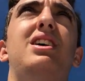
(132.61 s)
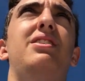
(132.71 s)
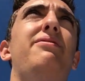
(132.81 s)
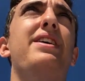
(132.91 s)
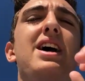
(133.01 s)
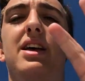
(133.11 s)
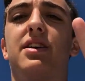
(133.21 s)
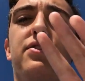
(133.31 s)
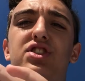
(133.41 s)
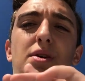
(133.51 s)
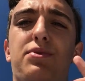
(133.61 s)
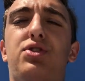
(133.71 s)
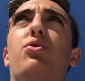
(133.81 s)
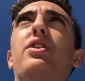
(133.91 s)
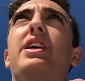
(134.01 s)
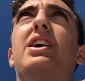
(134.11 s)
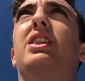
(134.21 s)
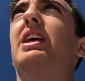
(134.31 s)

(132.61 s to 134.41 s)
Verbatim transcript: unveiling of some sort there